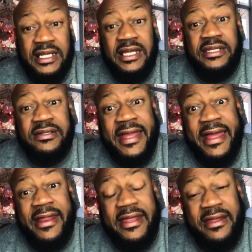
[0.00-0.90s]
You
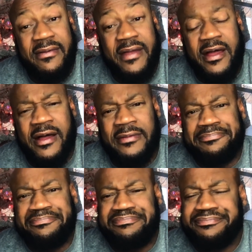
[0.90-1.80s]
got,
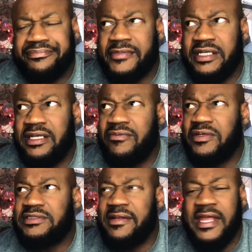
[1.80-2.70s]

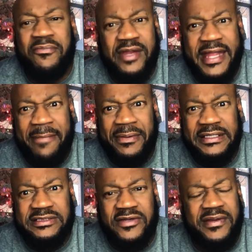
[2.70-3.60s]
Emory got
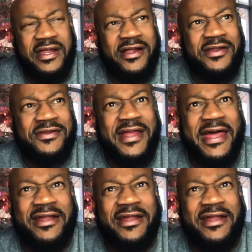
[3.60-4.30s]
police over there. You got